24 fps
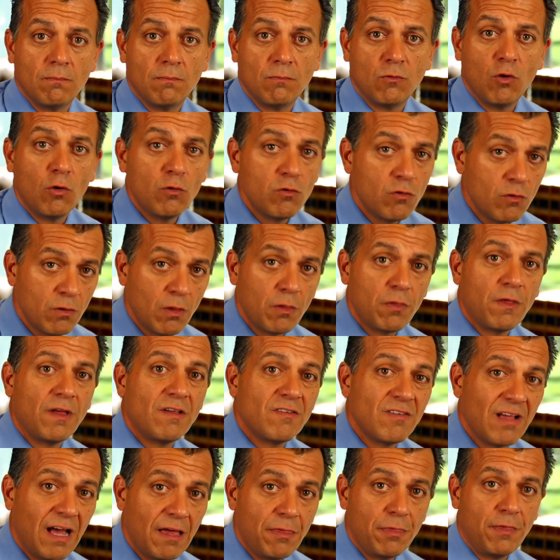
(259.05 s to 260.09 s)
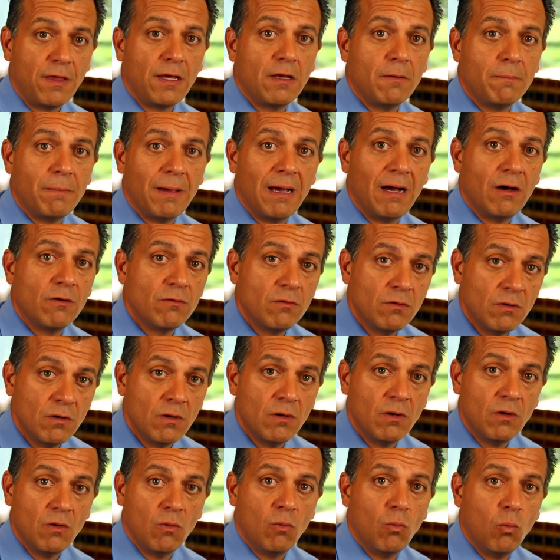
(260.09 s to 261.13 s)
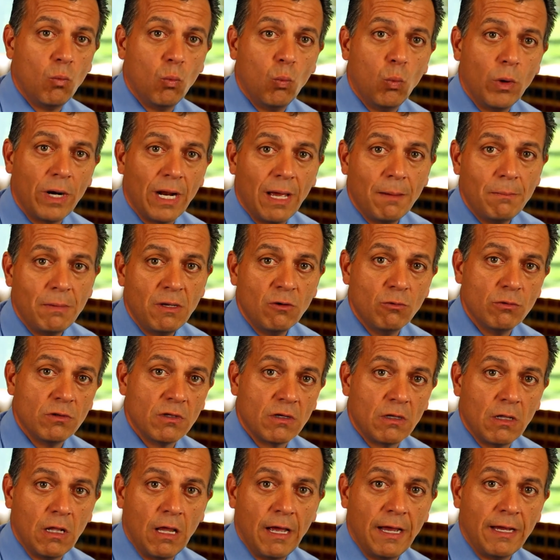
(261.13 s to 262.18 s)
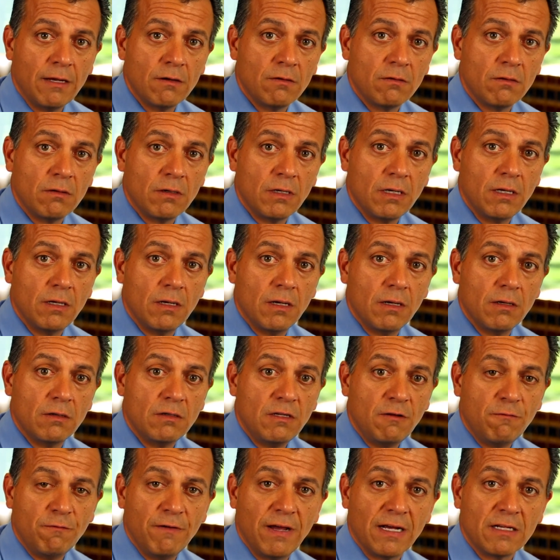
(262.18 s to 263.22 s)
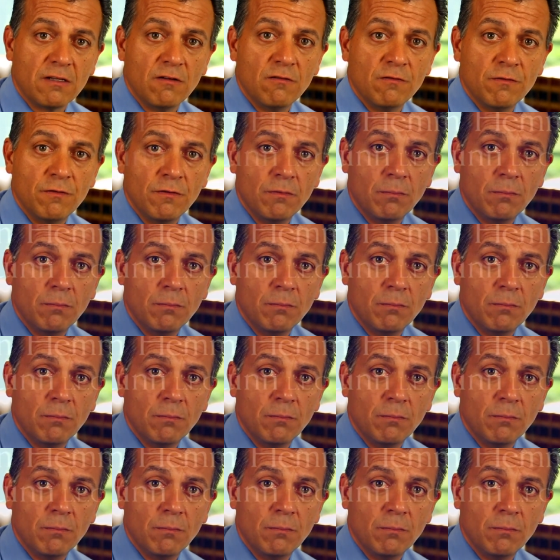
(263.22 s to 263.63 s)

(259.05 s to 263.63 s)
Those are the things I think about when I meet with a client in a defective